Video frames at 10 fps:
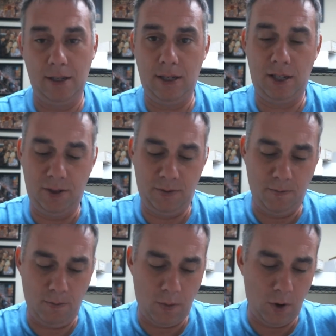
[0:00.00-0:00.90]
A
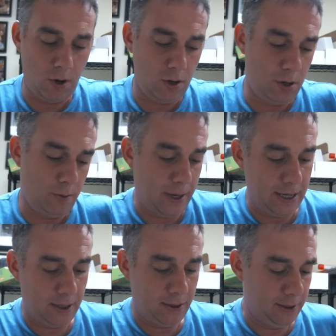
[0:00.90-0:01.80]
small
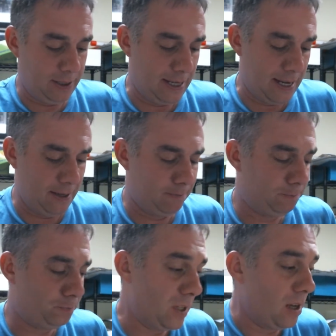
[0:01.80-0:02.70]
pile this time.